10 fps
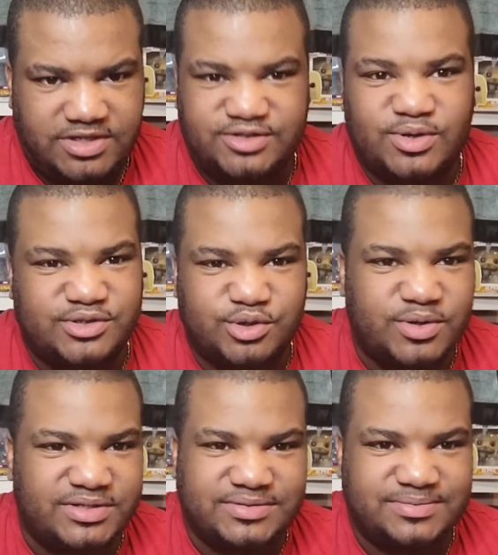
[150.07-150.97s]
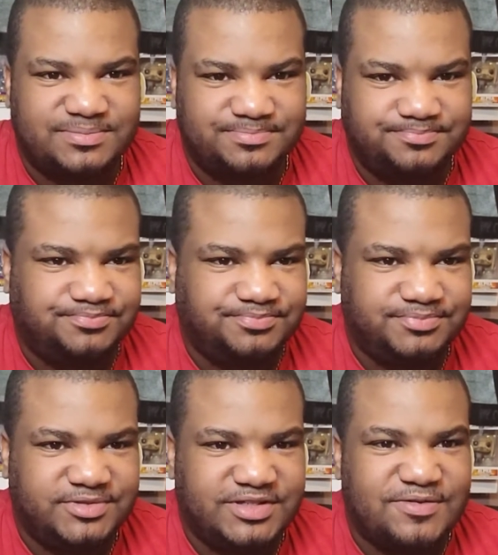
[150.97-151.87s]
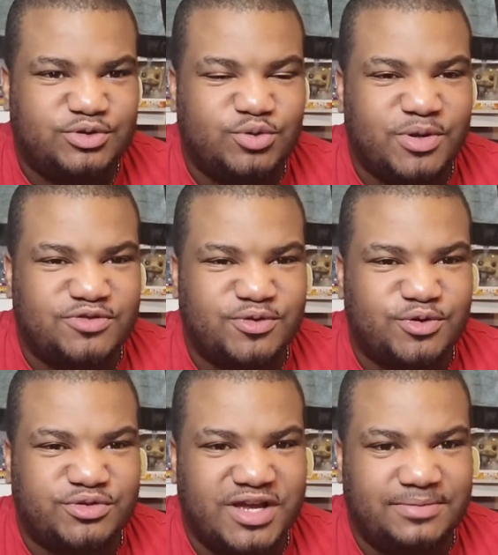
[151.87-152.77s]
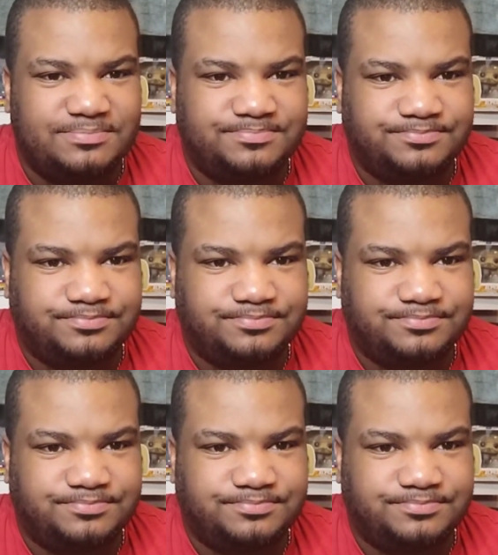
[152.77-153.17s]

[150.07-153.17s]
He still hasn't noticed. He's having too much of a good time.